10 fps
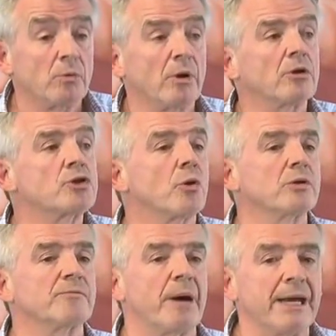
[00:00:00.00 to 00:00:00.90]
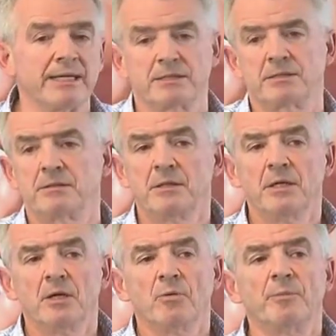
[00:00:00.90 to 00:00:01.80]
We're not short of pilots.
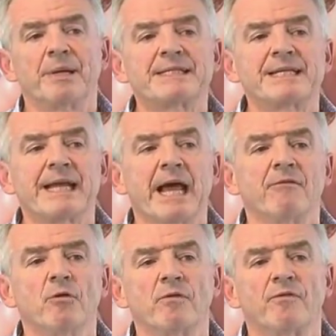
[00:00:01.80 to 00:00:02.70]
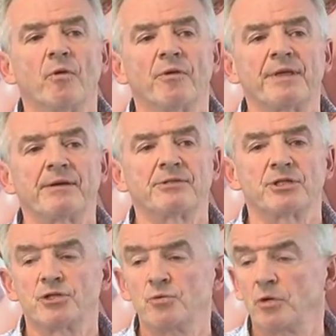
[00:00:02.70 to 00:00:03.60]
We presently have over
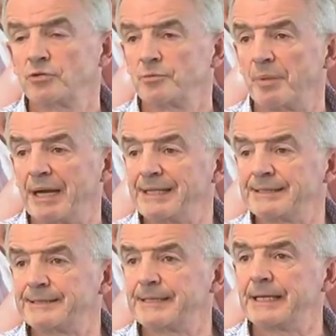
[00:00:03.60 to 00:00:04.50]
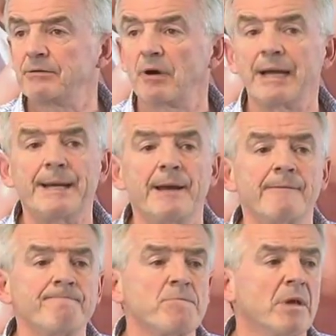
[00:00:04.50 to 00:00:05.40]
4,200 pilots in
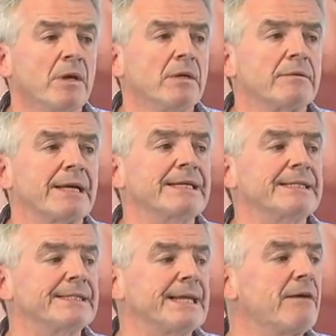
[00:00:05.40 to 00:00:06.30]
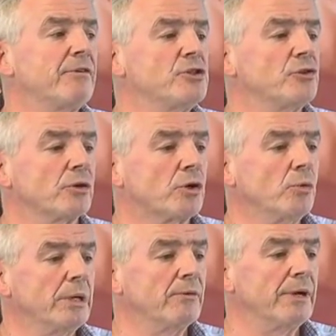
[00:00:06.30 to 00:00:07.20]
Ryanair. That is an average or a
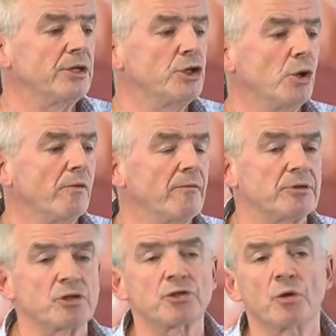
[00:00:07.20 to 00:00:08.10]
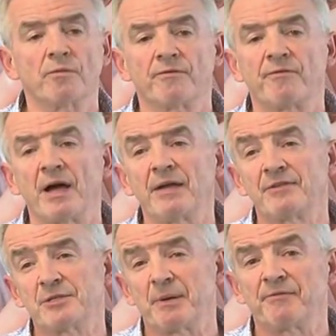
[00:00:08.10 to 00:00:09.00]
crewing ratio of just over
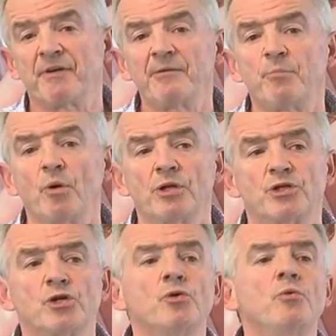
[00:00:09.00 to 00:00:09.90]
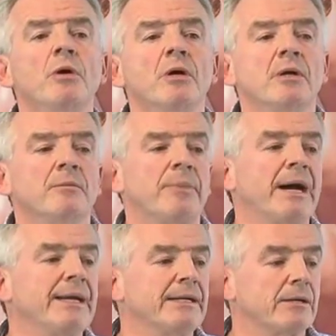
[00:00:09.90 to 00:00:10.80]
five. It's about 5.2
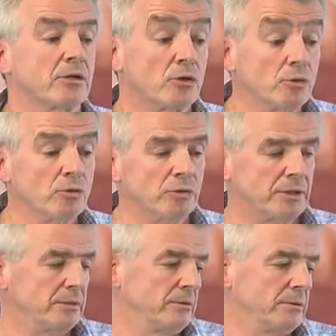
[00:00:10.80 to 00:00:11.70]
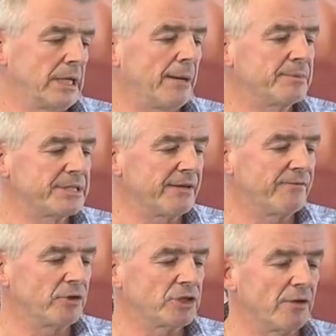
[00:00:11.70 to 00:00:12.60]
pilot crews, captains
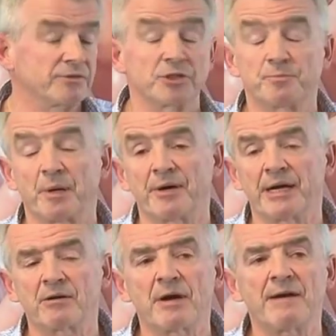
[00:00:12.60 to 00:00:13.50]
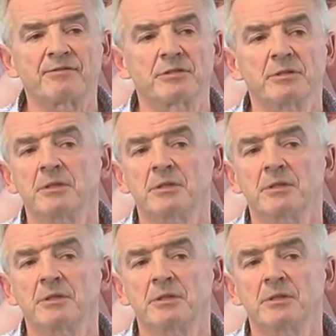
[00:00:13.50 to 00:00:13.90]
and first officers per aircraft.